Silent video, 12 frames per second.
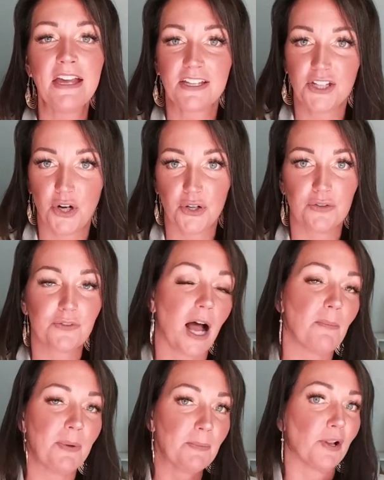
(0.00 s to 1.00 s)
you've got
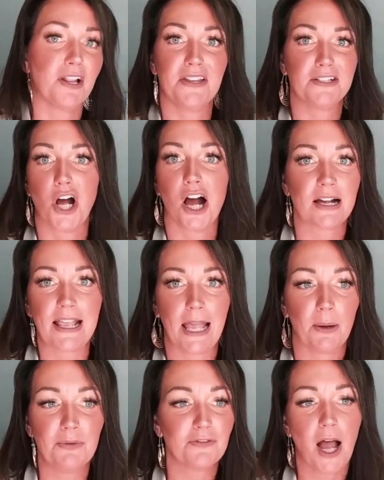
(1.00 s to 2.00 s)
people in the dog
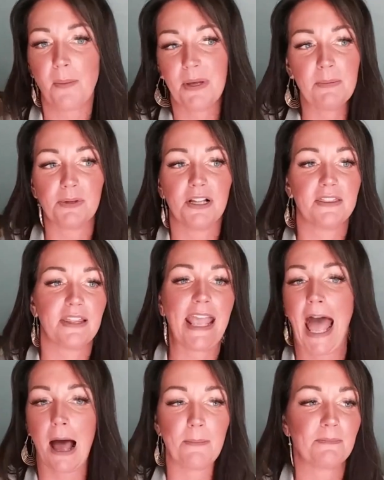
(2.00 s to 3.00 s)
camp, you've got people in the
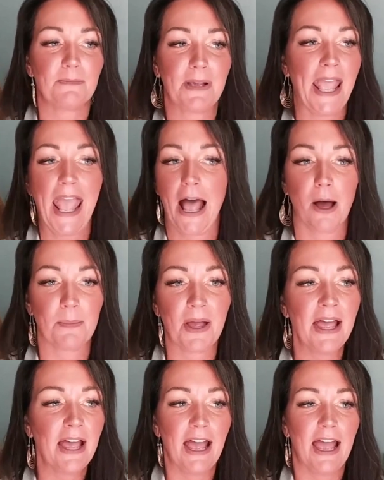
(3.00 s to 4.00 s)
cat camp,
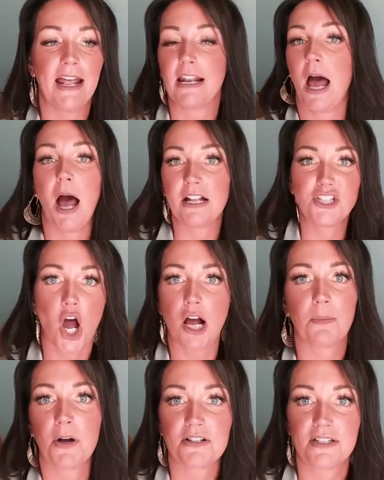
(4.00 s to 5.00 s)
and a dog
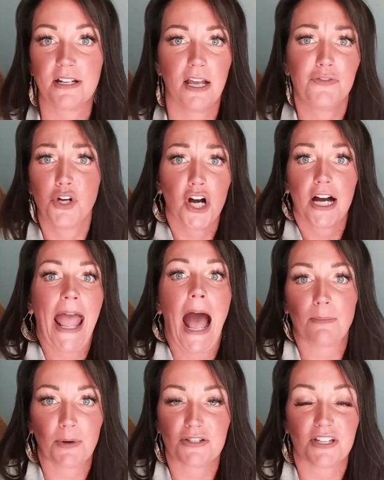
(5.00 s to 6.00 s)
person. If you're a cat
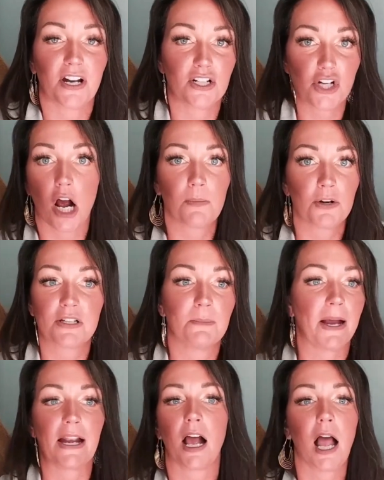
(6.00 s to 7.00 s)
person, a dog person might
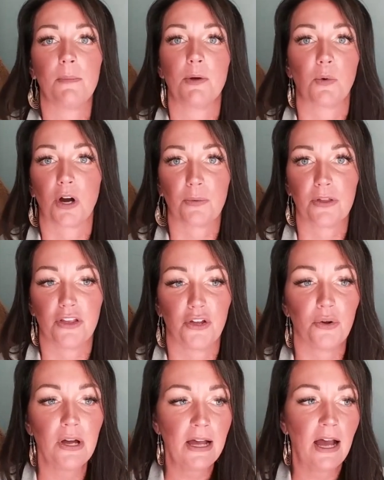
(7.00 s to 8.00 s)
not come and work with you.
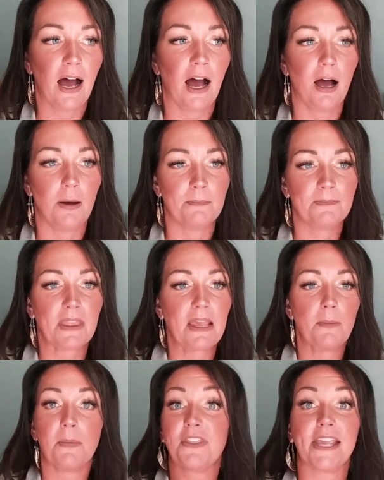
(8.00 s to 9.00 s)

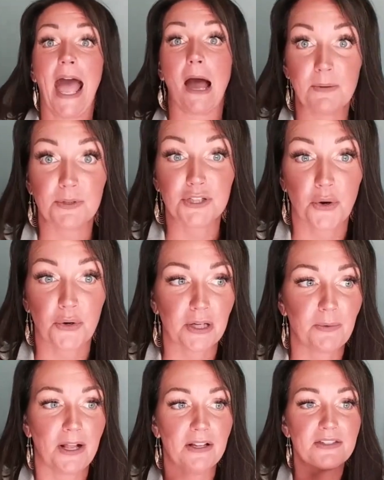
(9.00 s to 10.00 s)
but the cat people totally
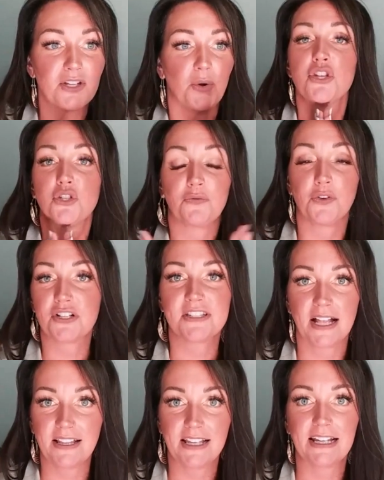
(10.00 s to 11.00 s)
will. So if you're
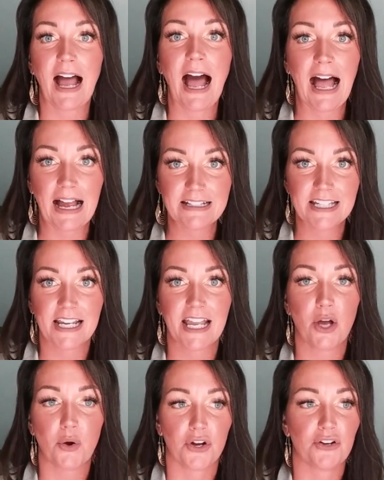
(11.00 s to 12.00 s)
selling high
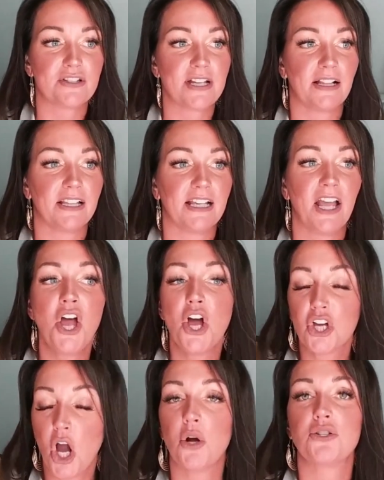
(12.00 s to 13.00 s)
ticket or you're selling
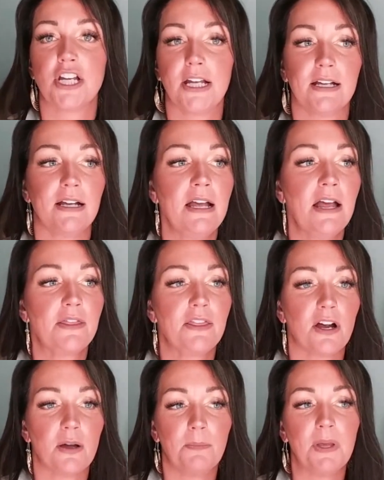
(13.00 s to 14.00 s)
coaching,
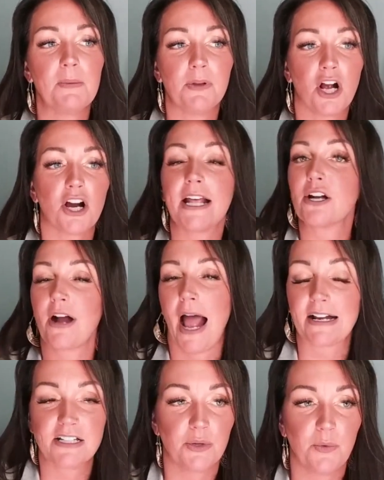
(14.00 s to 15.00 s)
the people are
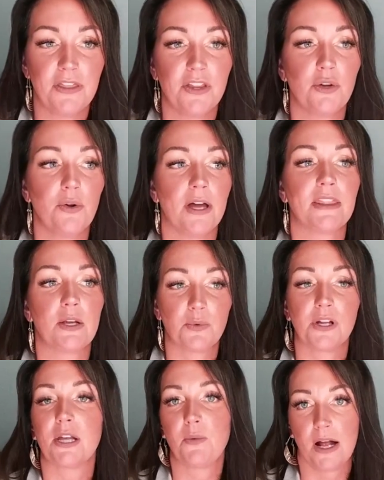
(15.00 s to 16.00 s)
interacting with you and they
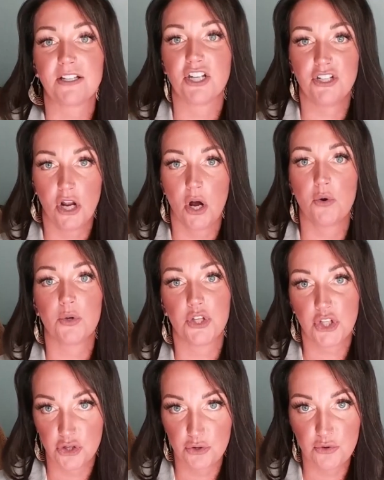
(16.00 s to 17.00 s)
really want to know
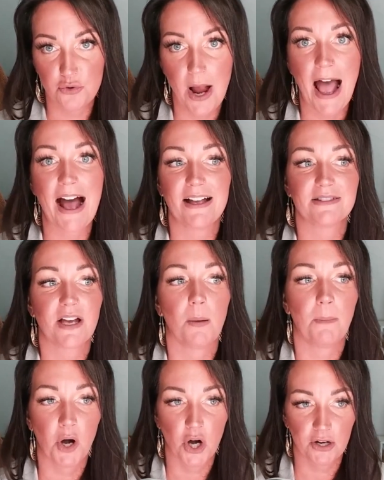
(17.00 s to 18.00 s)
you as a
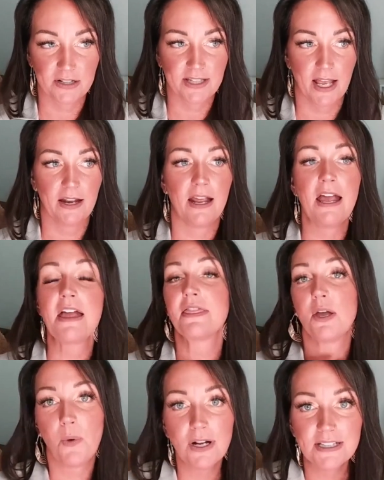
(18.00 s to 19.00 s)
person.
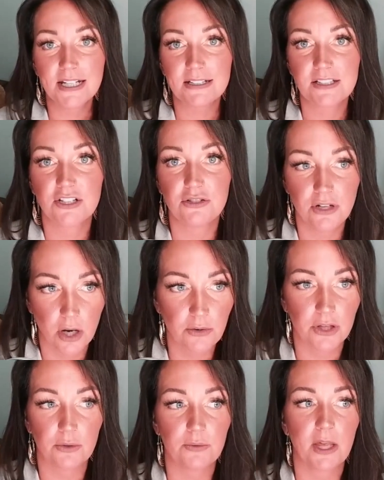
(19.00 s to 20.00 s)
They want to get to know
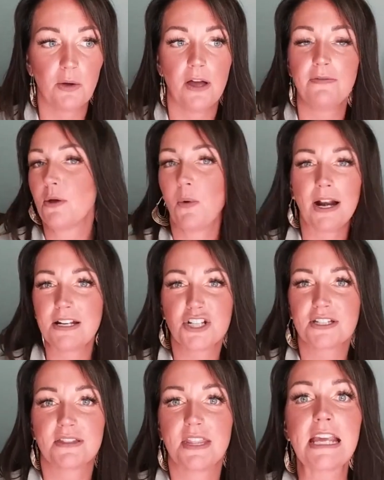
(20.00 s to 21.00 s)
you. They want to
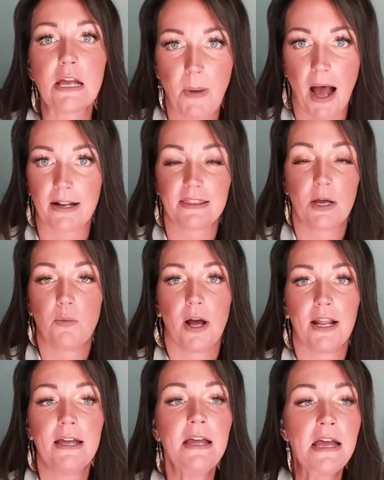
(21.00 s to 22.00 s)
just think about it. They
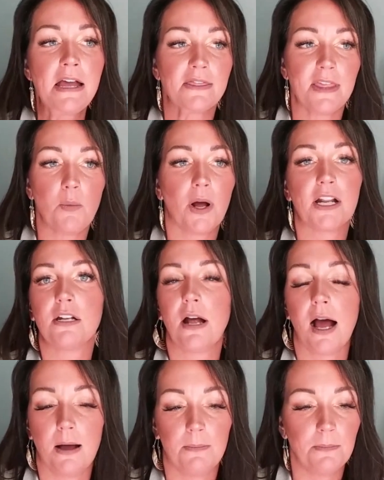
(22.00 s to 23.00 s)
want
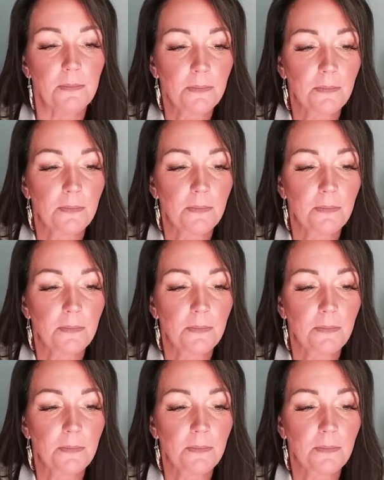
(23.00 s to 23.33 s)
to